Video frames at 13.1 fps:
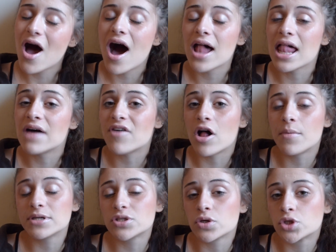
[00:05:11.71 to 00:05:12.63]
I'll have all
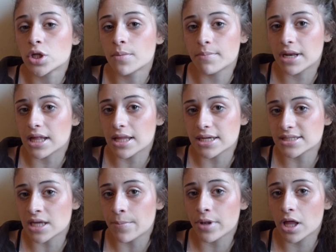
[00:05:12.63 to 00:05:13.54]
my social media links
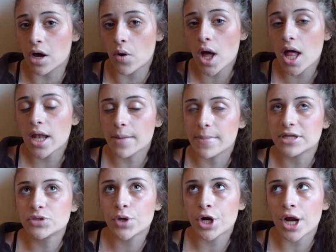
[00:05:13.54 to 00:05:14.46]
down below, like my
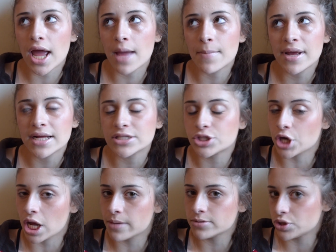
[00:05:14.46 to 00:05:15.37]
Twitter and my
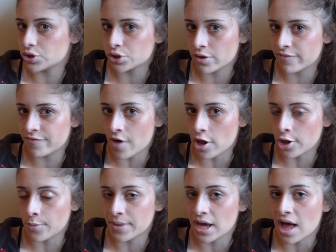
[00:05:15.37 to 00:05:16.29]
Instagram, so you should go
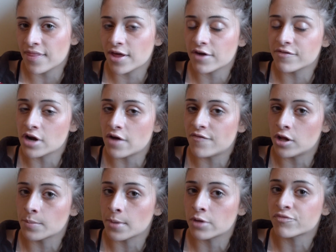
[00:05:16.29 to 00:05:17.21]
follow me on there if you're not
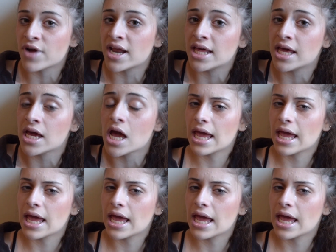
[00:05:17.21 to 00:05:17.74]
following me already.